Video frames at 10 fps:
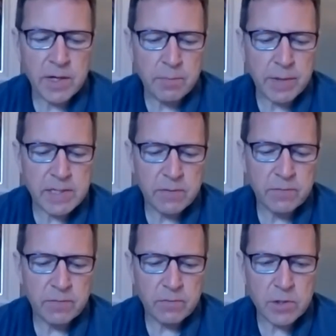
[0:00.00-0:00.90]

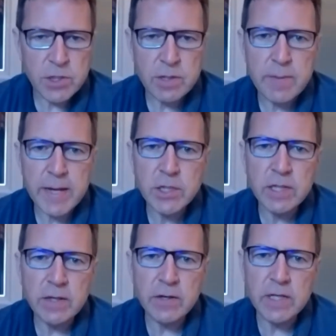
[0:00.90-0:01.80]
impressive, Richard. You mentioned
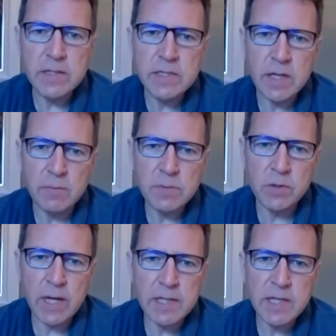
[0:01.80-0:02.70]
the greens. I was
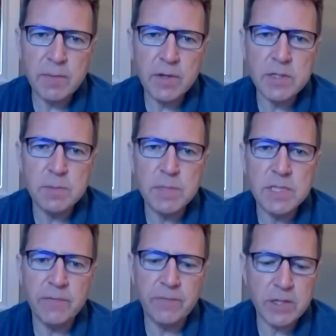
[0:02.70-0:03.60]
going to ask you about the
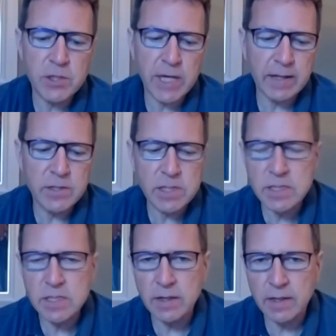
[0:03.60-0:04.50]
specific
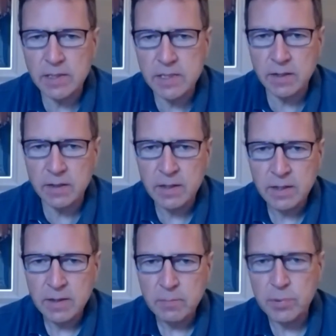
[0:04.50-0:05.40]
challenges that Augusta
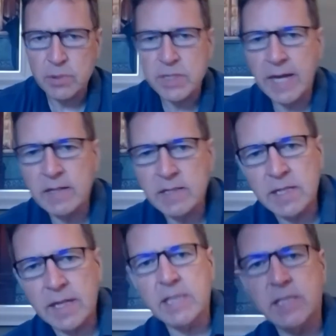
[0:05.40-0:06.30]
presents,
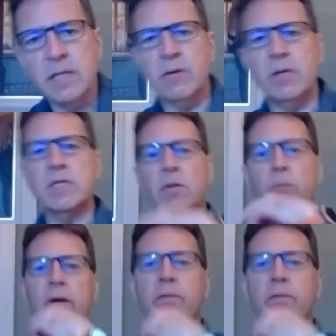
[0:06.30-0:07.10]
and I guess the greens are one of